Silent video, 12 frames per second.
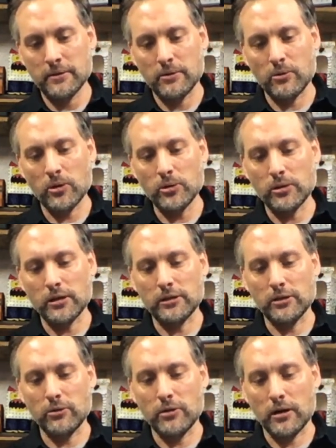or you can
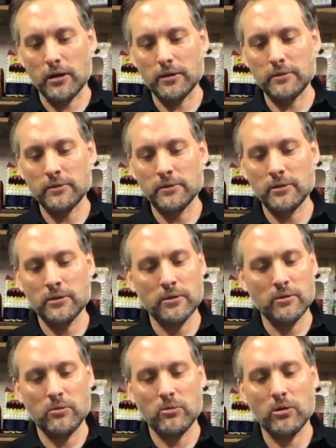glue it on,
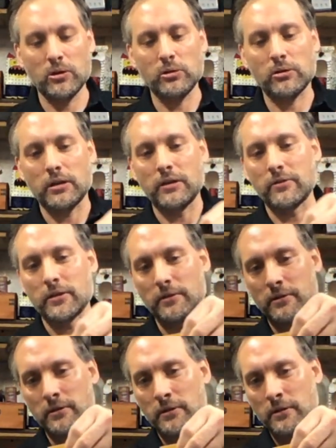or you could even
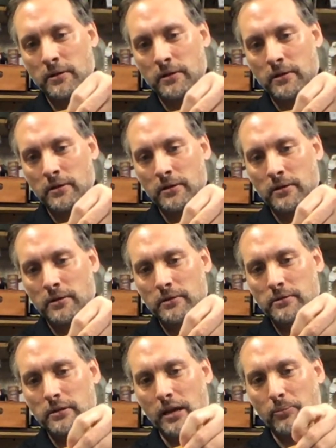
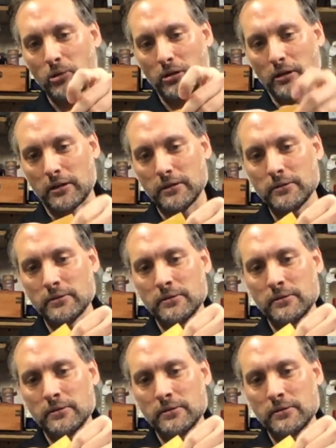staple it on.